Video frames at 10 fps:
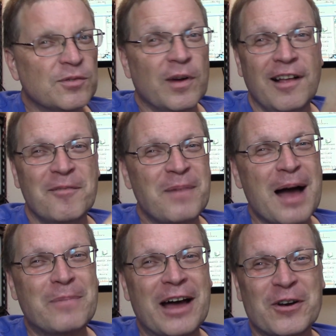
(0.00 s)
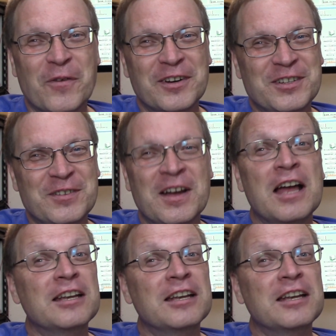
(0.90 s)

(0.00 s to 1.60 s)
Well, pop on over to